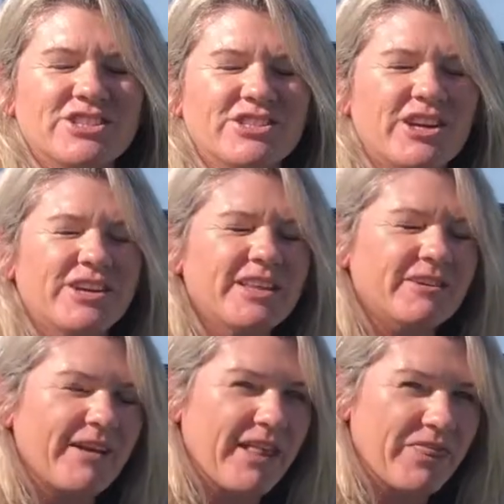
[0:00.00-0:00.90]
you know that
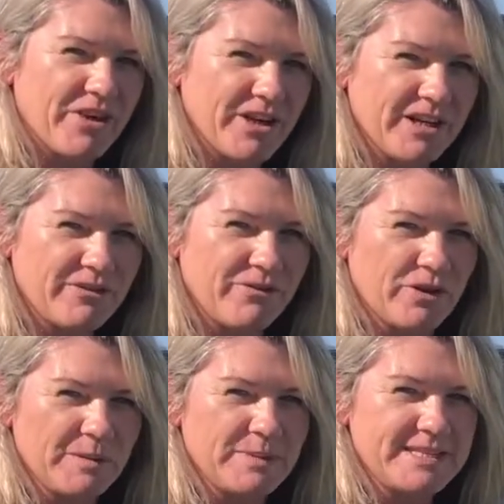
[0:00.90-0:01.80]
around 30 to
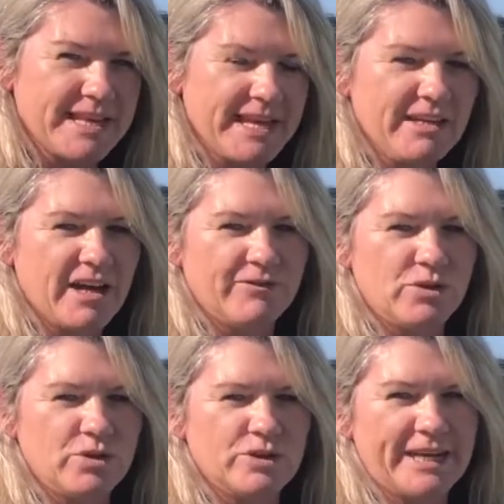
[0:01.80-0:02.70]
40% of
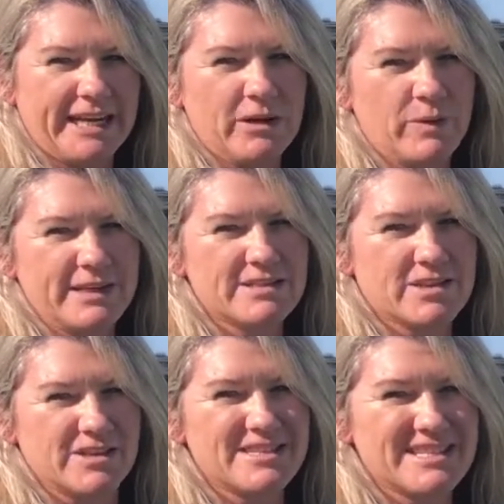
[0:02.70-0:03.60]
all organic waste
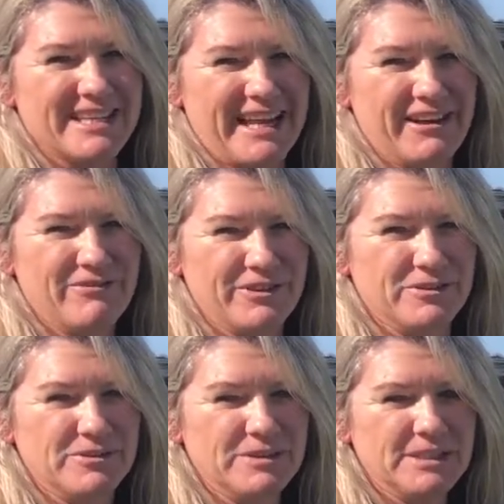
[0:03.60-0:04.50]
goes to landfill?
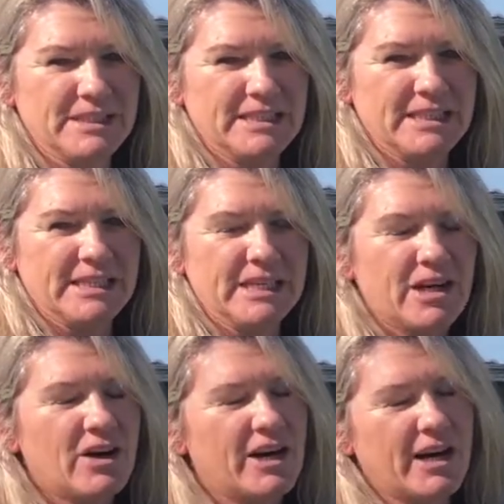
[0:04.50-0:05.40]

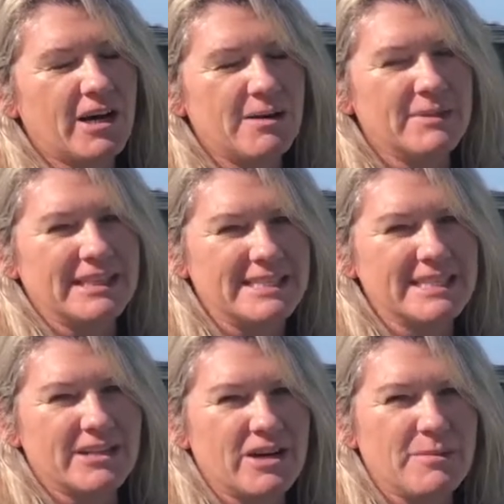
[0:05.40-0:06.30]
Hi, I'm
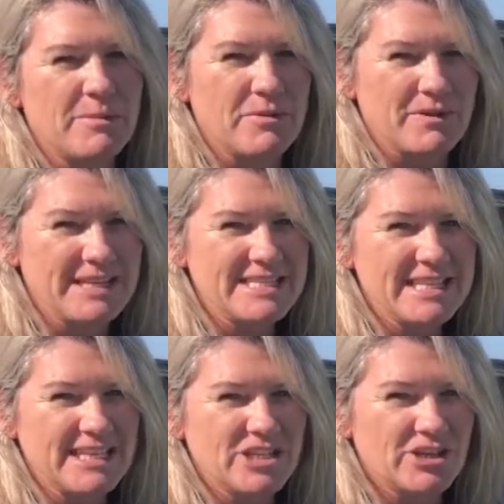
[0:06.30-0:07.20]
Melinda. I'm a marine
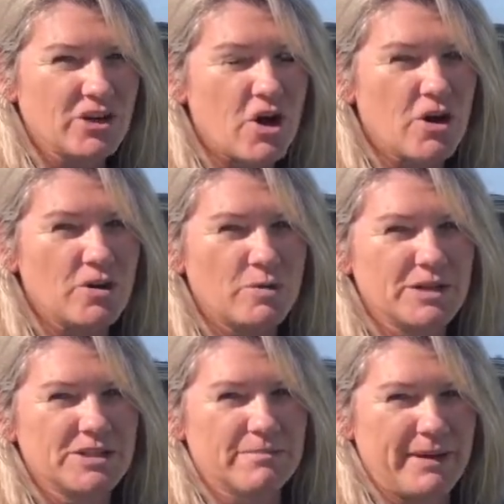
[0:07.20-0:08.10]
teacher and a
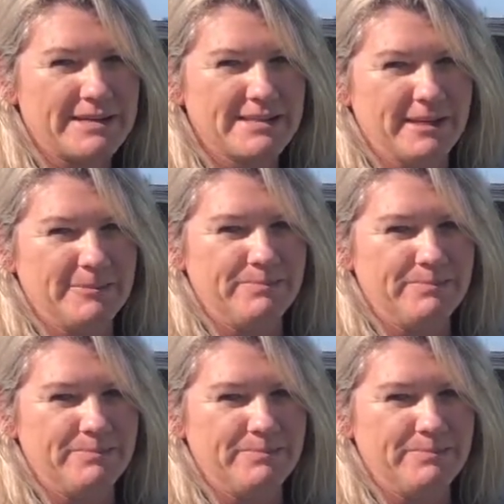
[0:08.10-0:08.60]
CoralWatch Ambassador.